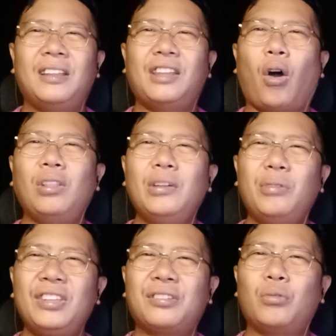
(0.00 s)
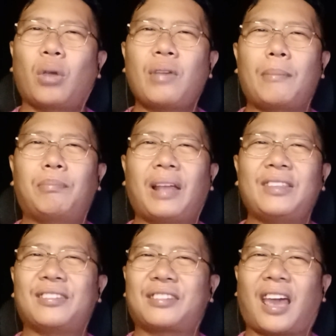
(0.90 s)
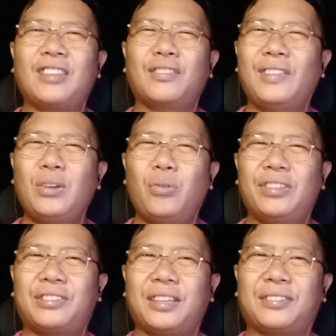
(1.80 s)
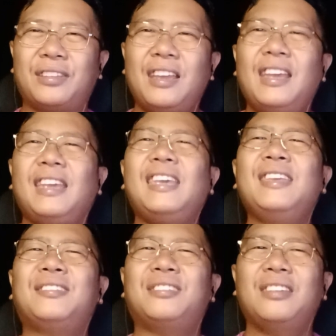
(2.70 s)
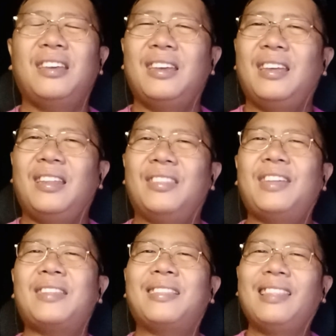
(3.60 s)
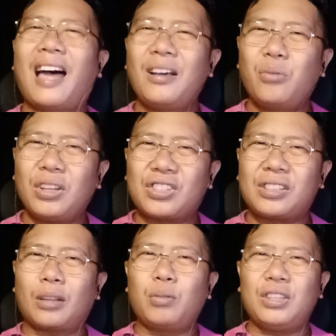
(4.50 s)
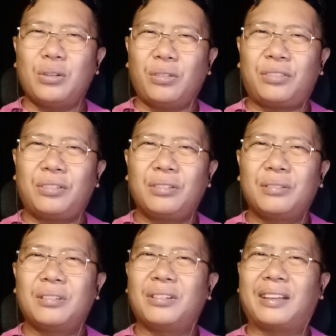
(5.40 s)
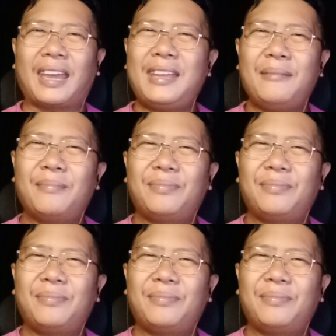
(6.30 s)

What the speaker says: The only reason why we apply the science of linguistics is that language that we use, okay,